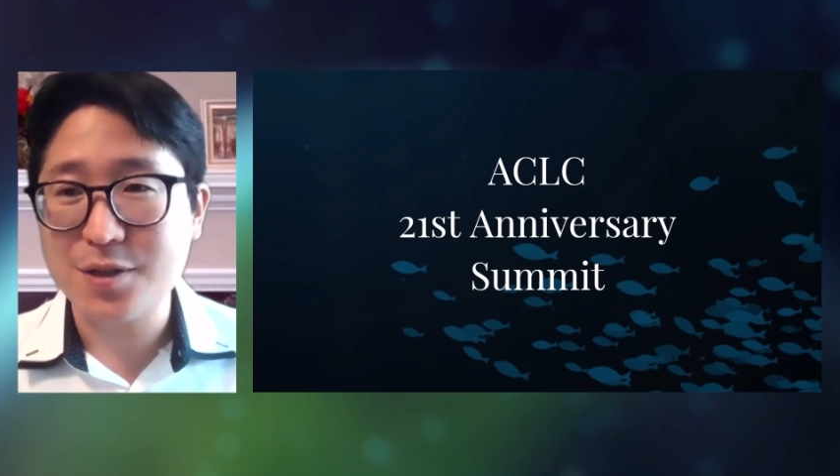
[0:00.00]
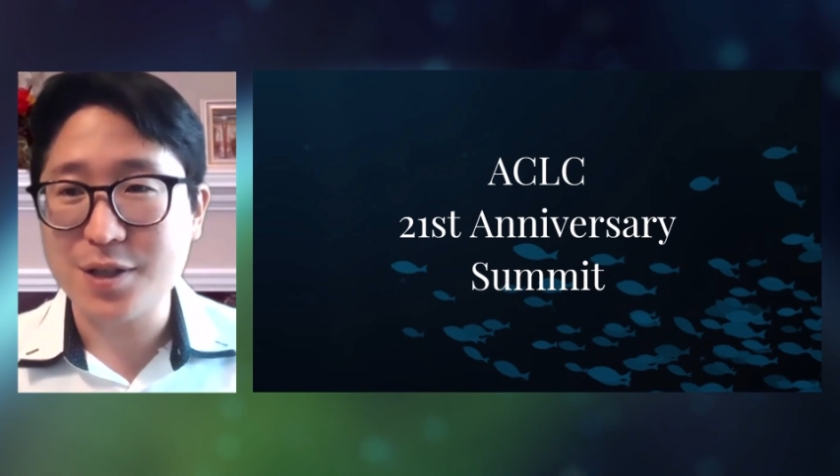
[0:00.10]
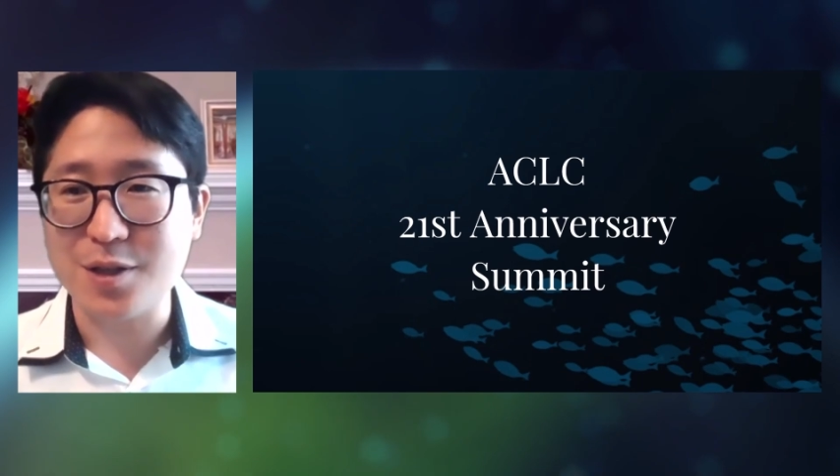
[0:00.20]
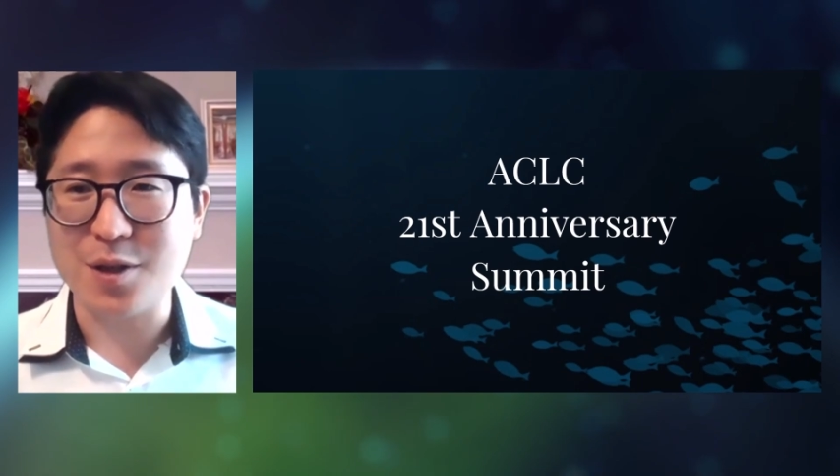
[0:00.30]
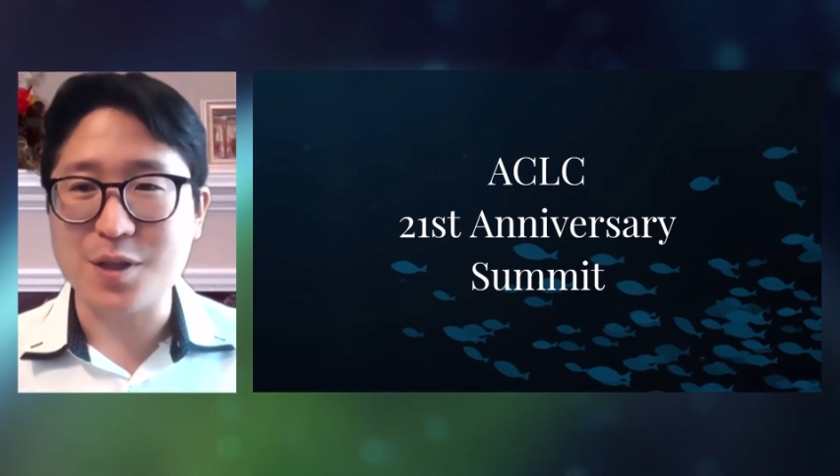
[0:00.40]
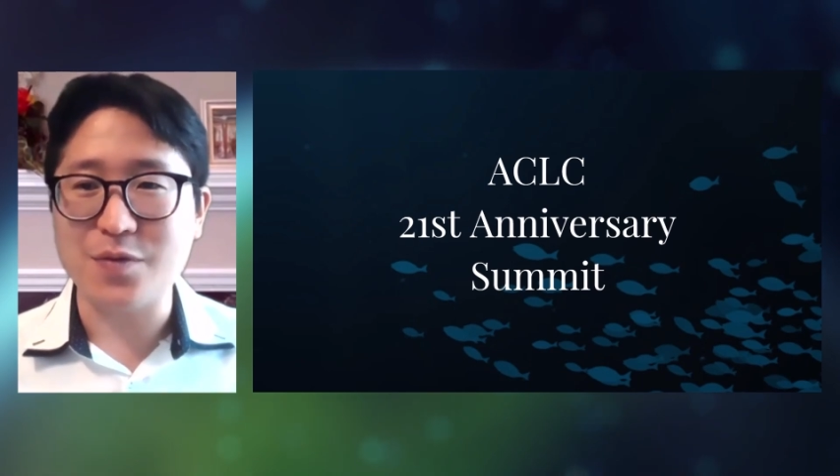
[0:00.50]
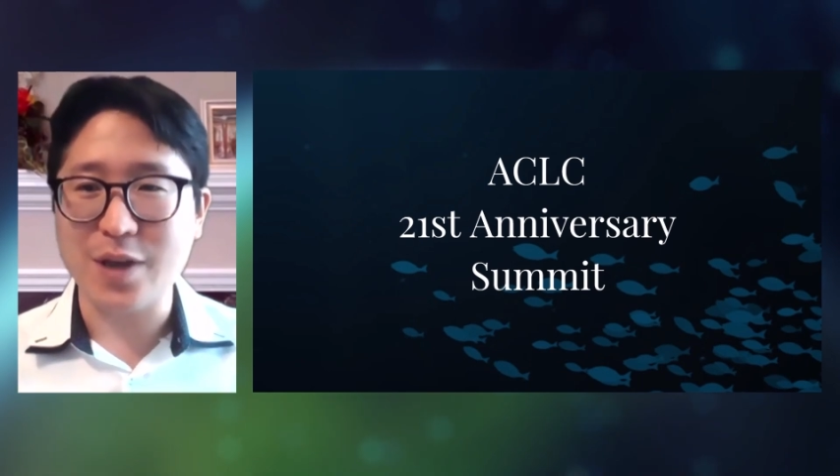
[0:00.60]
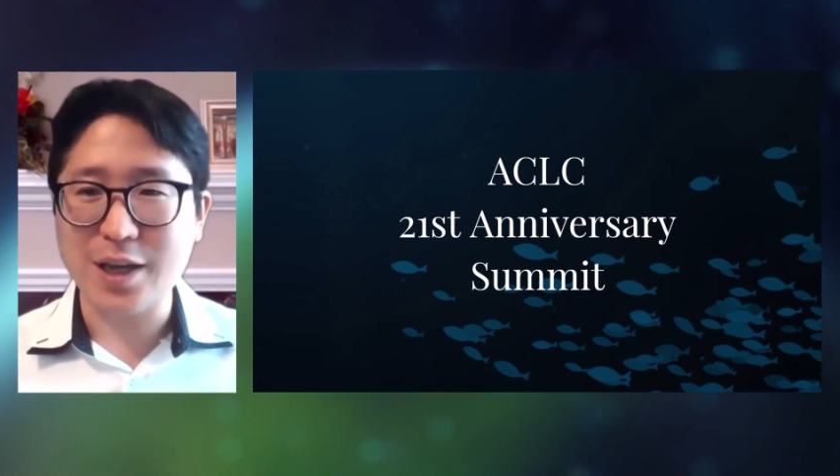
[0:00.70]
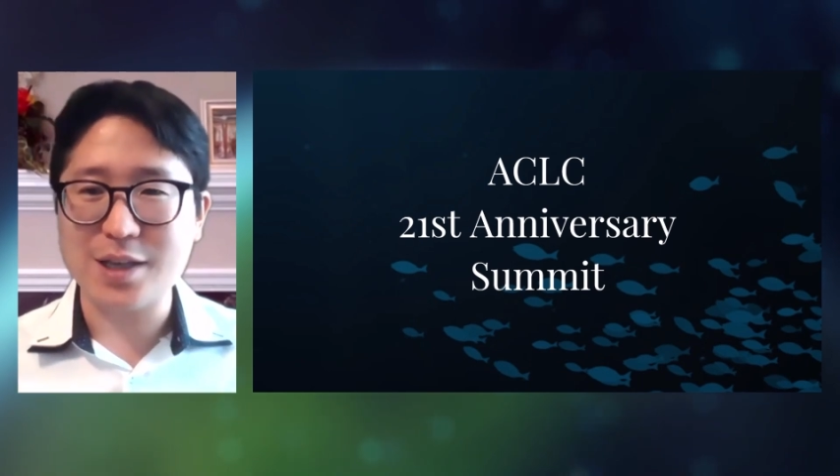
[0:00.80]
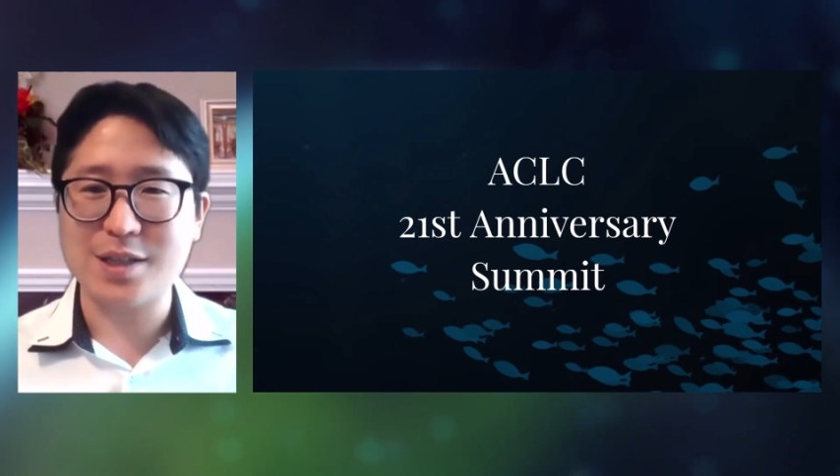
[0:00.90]
in Las
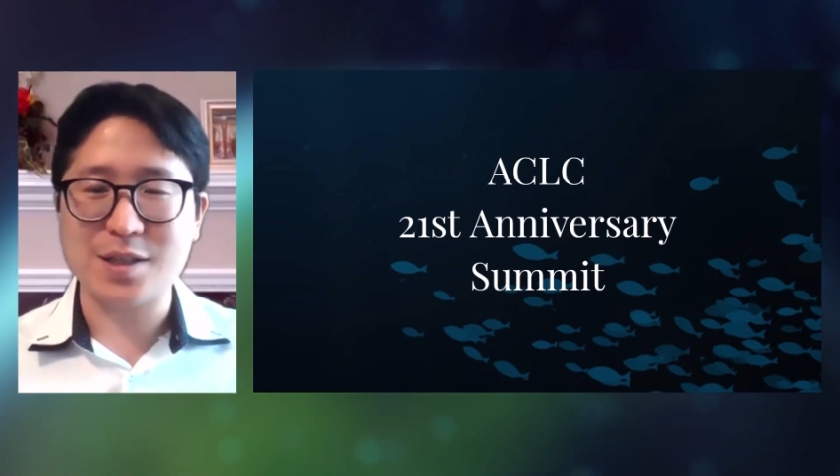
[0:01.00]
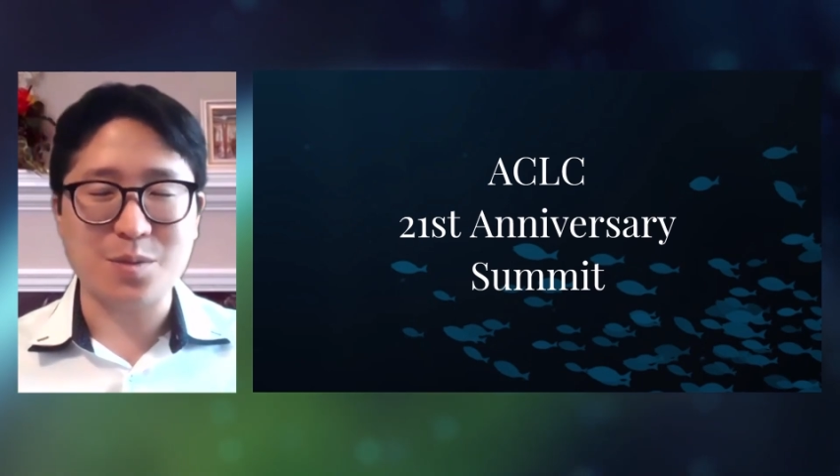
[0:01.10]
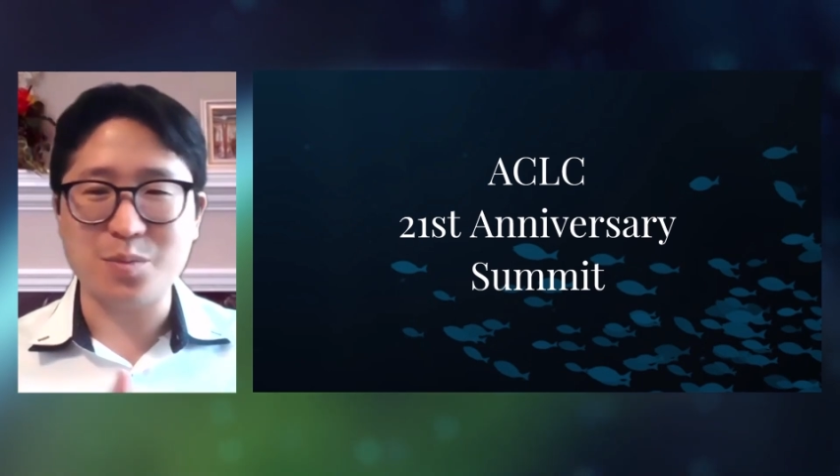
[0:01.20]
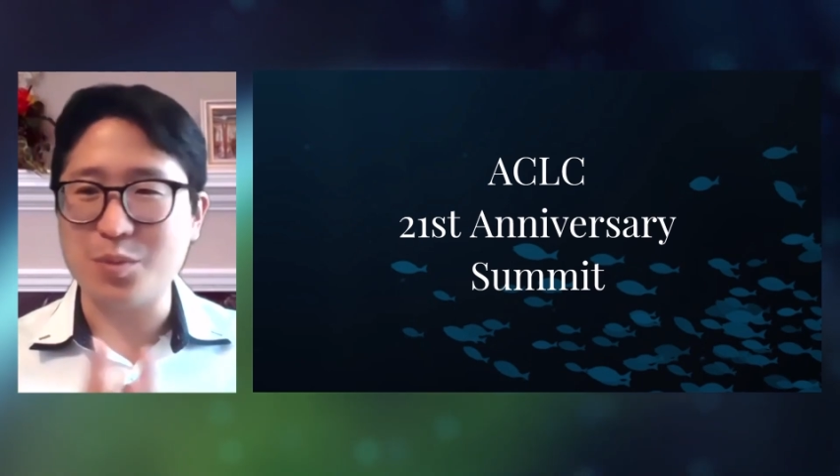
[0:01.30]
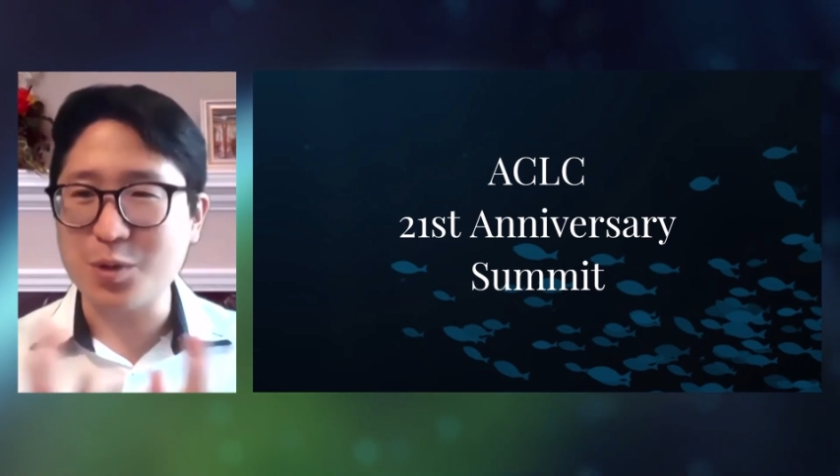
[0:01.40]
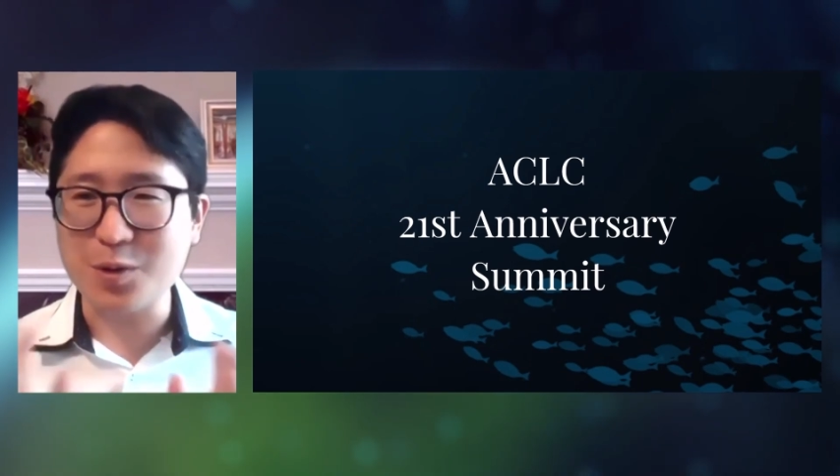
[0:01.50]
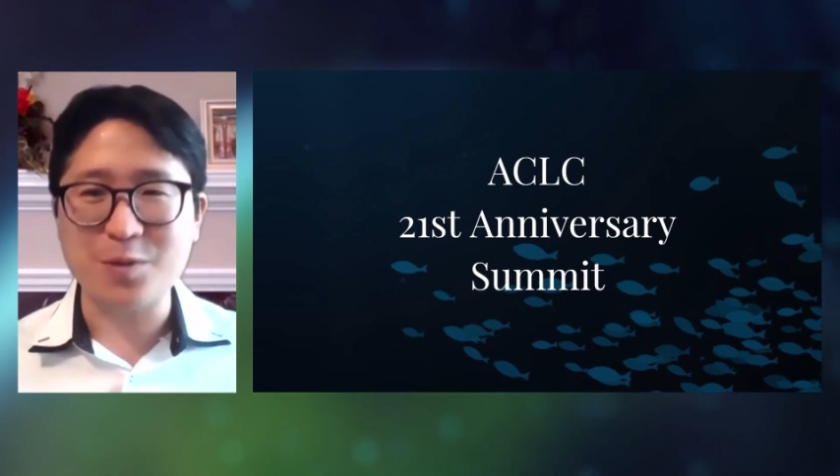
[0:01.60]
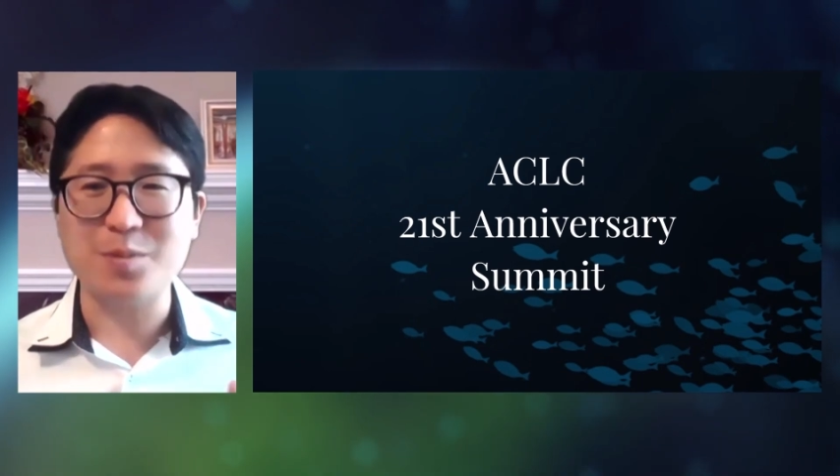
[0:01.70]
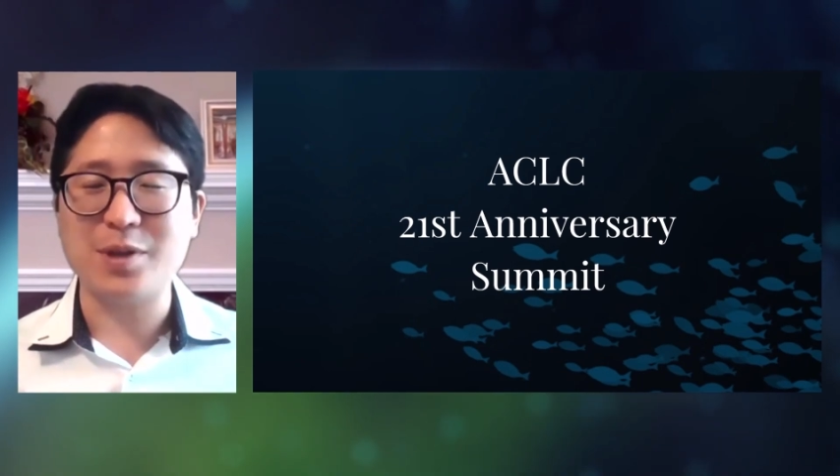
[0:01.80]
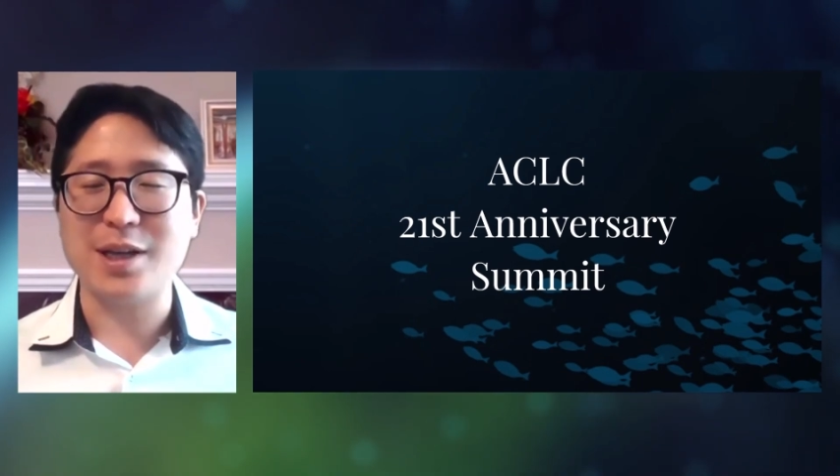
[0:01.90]
Vegas. It's a
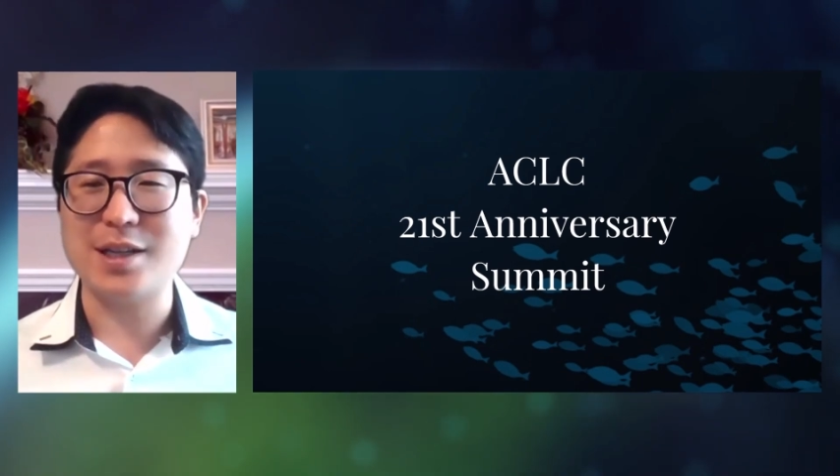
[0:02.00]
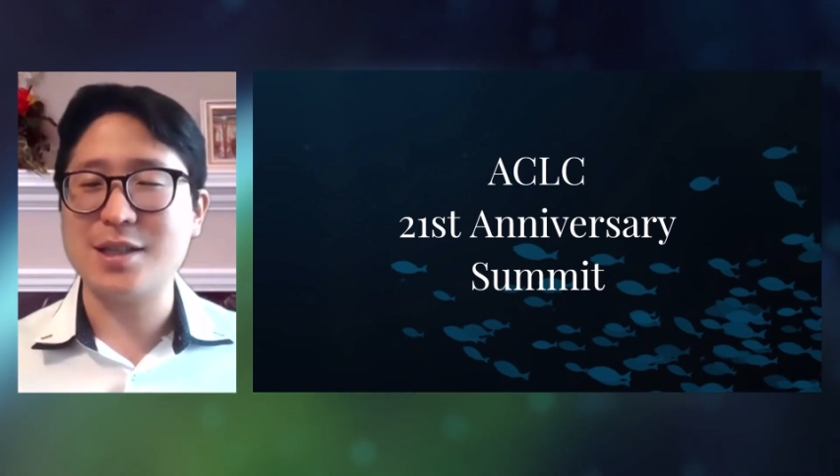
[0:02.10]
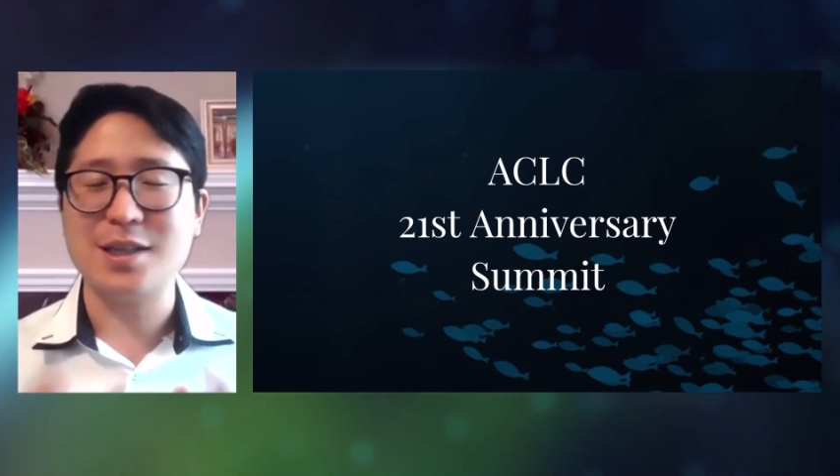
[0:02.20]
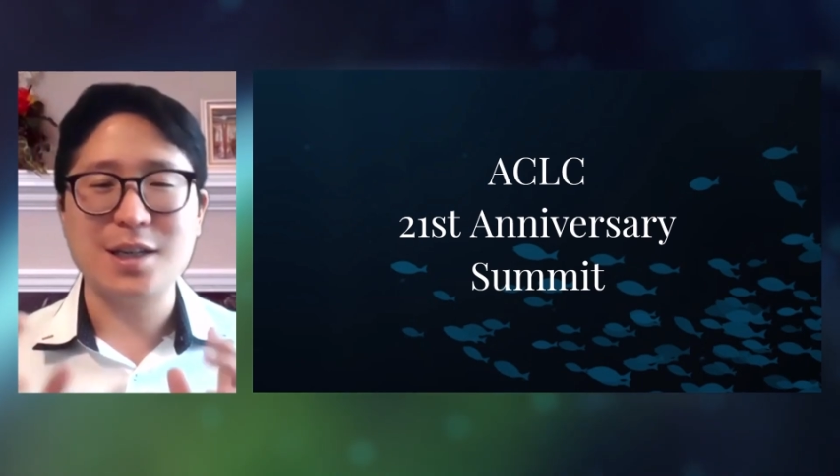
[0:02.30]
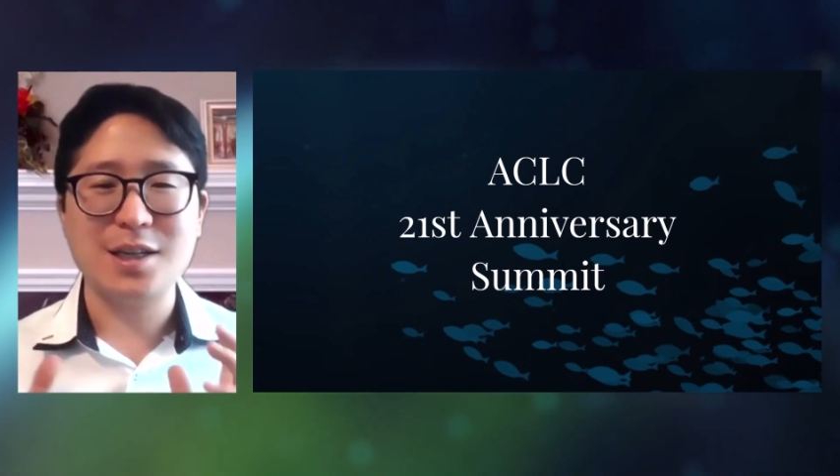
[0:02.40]
beautiful place.